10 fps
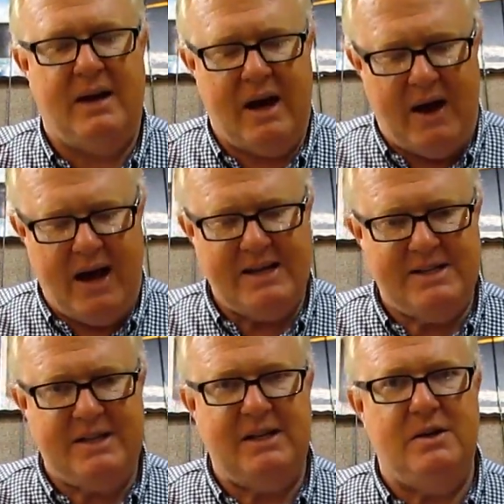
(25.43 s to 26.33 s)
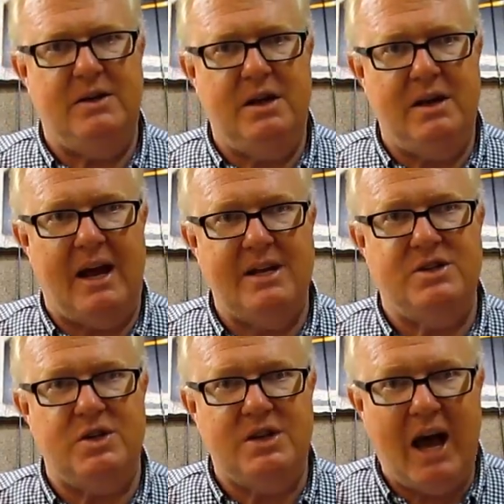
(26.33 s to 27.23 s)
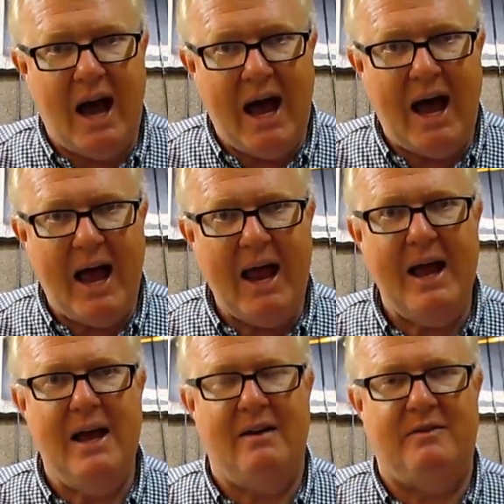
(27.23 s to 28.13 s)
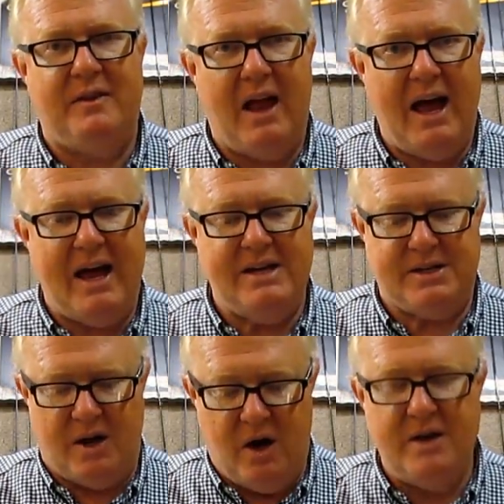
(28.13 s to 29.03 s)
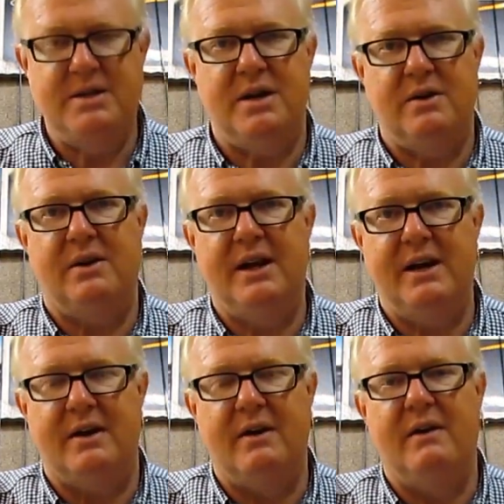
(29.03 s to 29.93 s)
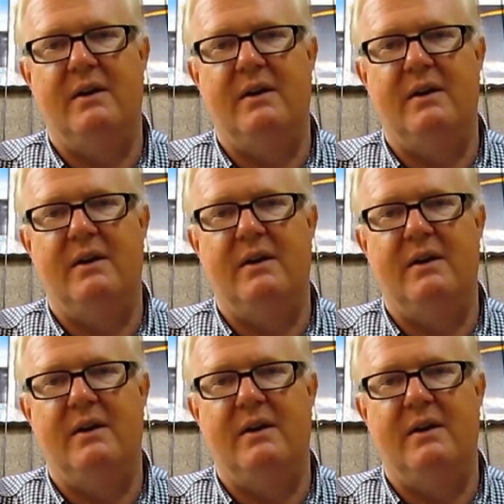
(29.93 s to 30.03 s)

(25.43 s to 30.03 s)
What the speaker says: Now as you tie flies onto your leader,